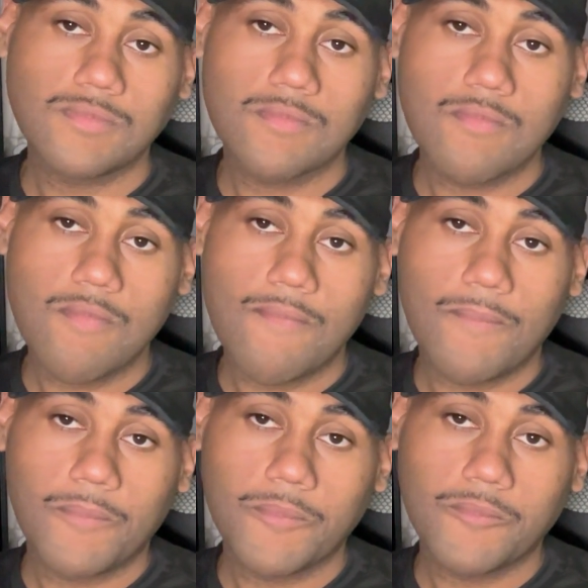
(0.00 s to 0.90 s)

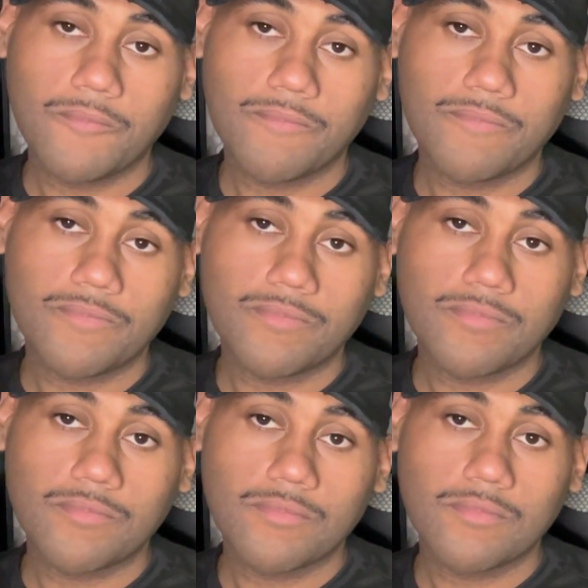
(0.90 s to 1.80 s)

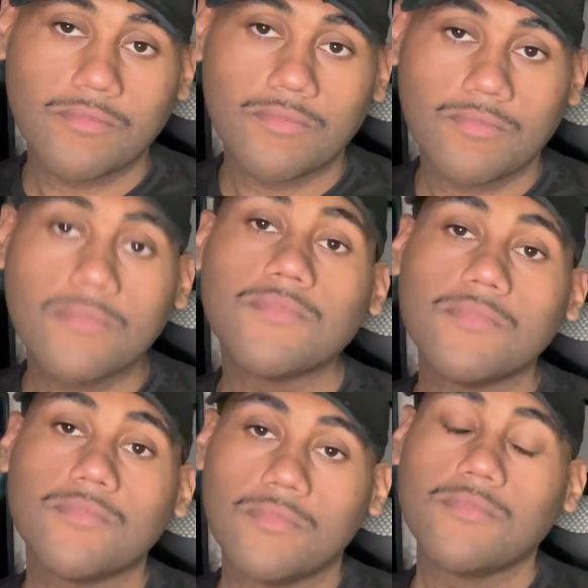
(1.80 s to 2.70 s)

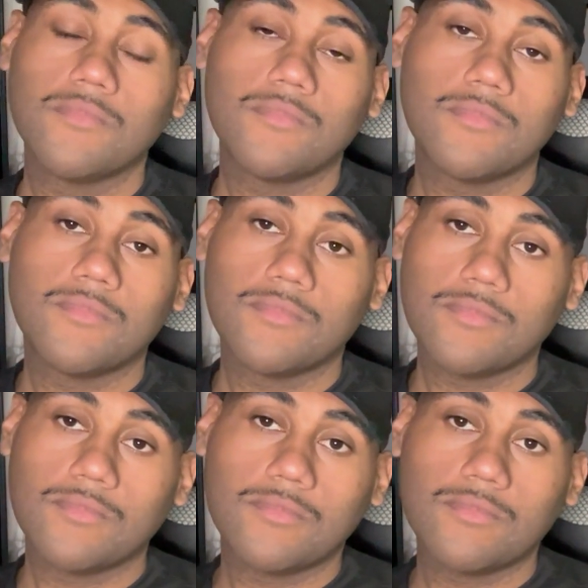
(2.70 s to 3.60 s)

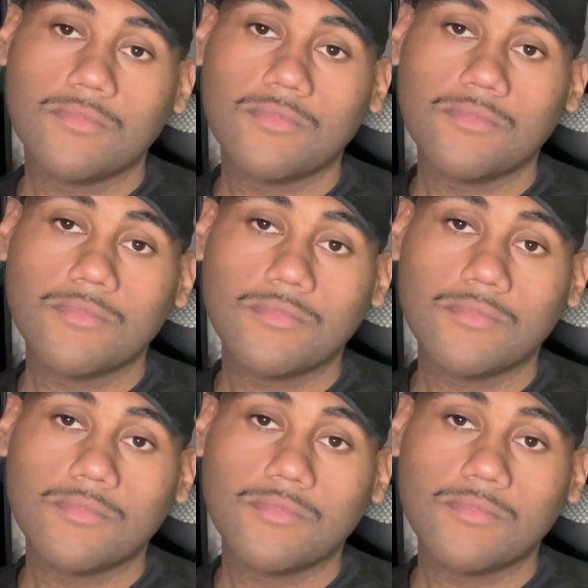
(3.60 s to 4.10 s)
[no speech]